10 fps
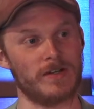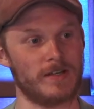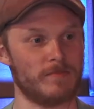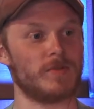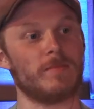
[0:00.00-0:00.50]

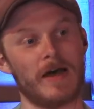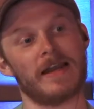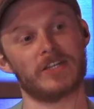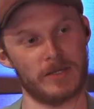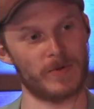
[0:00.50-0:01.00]
you might
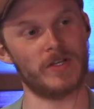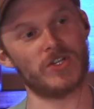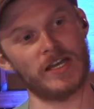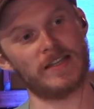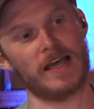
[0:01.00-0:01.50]
actually
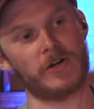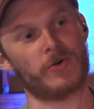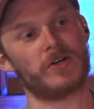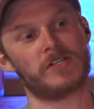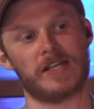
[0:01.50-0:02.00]
appreciate then
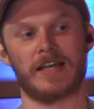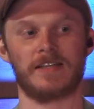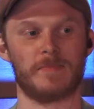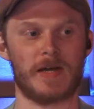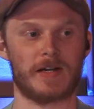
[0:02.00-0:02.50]
or understand
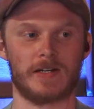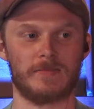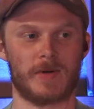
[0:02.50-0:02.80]
it better,